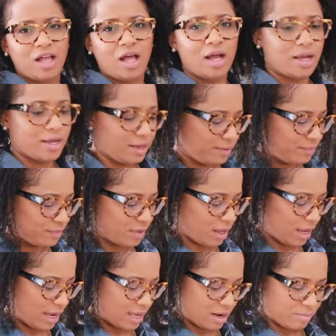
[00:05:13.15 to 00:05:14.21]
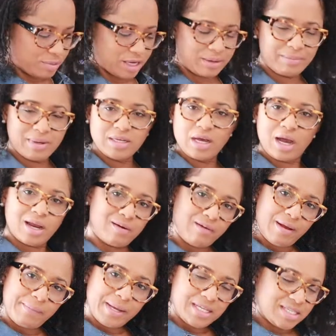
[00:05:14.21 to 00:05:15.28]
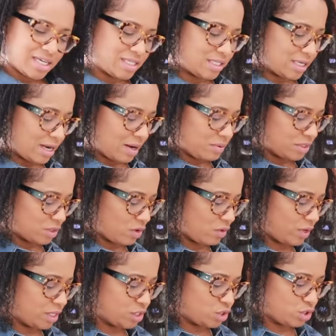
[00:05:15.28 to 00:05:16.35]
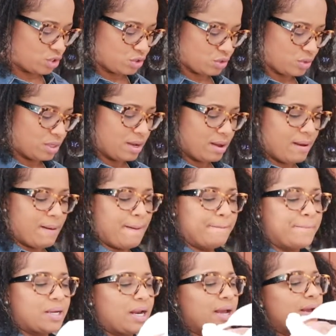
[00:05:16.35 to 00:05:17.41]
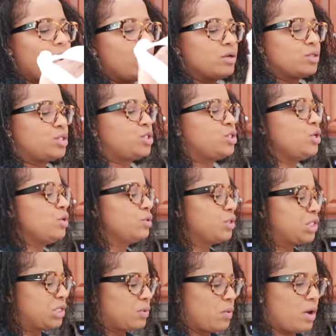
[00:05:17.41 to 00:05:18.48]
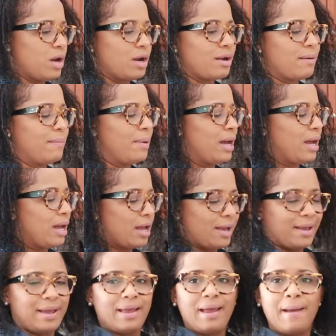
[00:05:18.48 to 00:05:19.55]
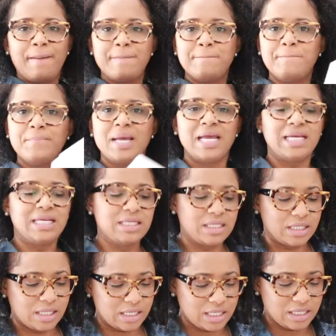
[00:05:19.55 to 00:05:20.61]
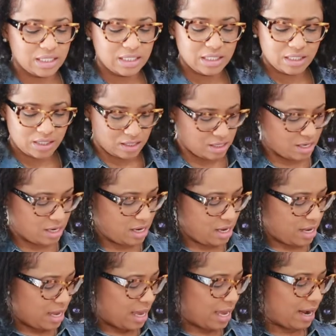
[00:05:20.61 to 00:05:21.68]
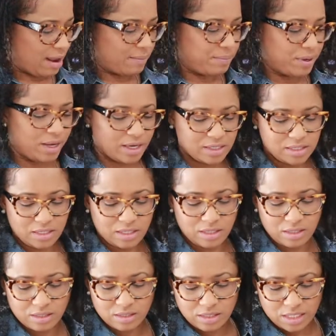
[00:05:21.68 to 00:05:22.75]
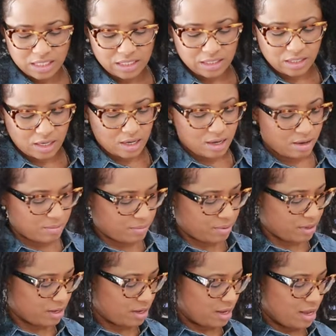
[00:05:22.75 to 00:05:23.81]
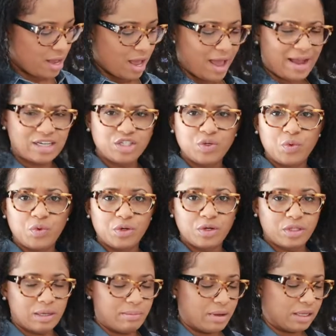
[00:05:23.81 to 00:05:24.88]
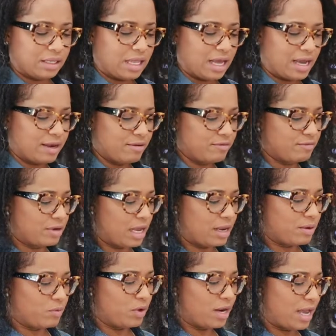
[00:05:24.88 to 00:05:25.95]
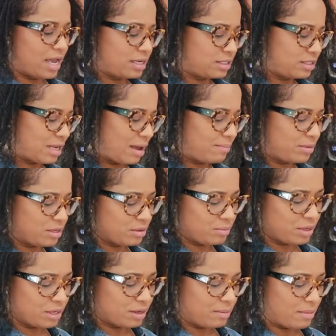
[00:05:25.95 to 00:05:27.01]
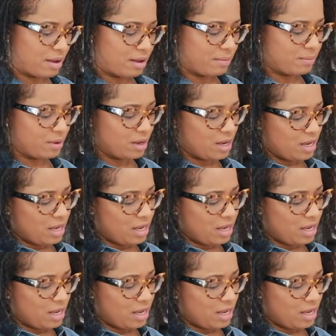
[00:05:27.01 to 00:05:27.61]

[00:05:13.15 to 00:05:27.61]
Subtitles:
o'clock and I picked my daughter up as I said I was going to, but I also swung by Macy's and I picked these up. I actually ordered them online and went ahead and stopped in to pick them up.